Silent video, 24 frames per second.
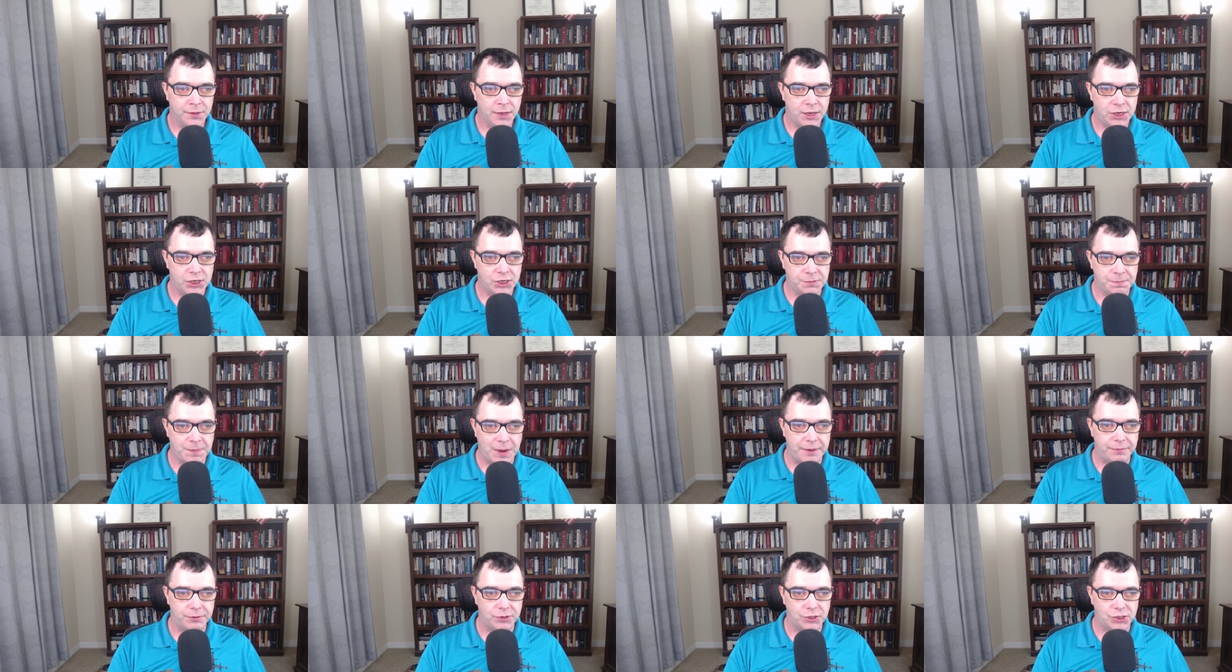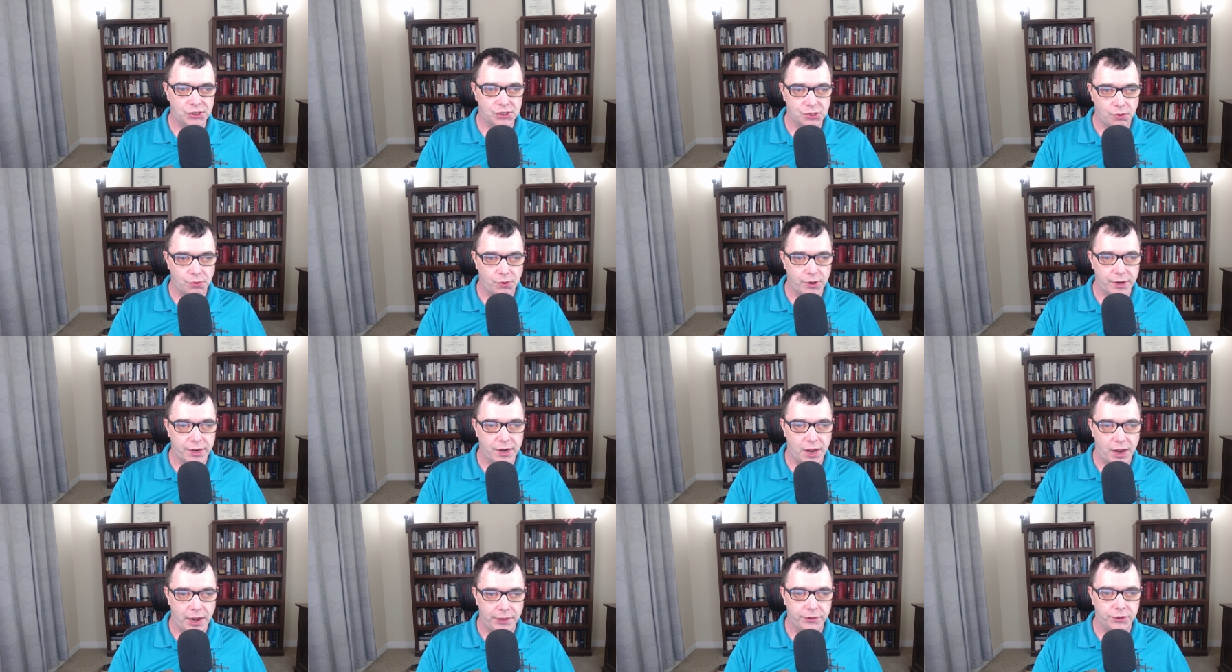is by
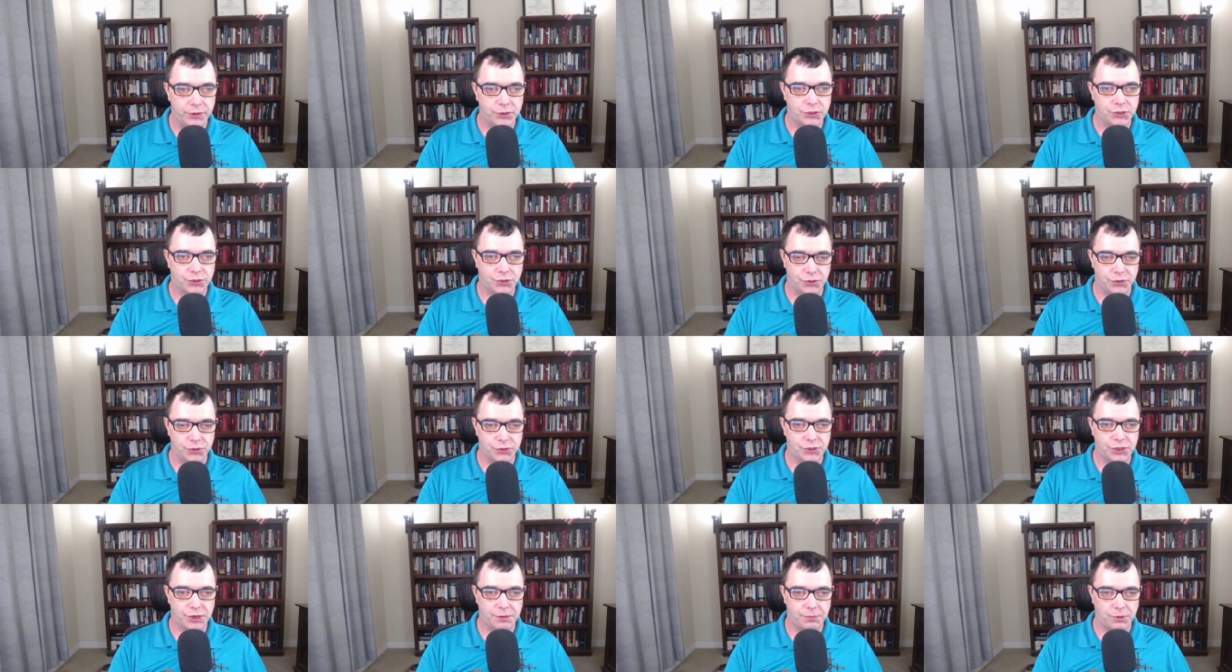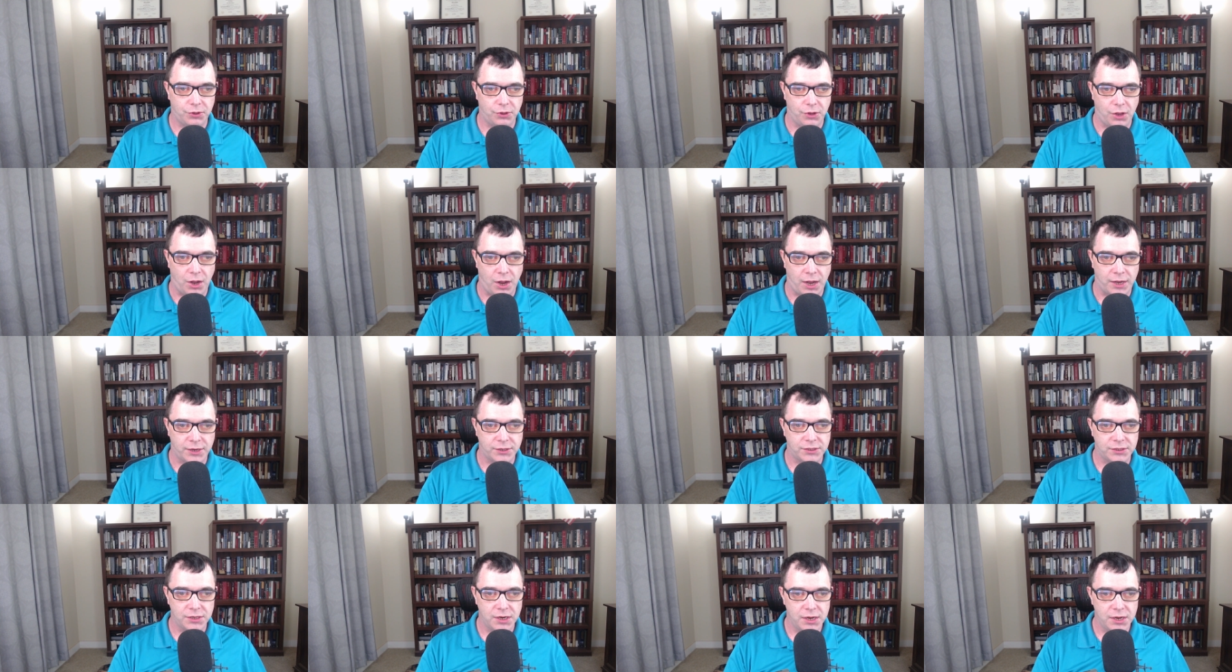restoring other truths that were lost.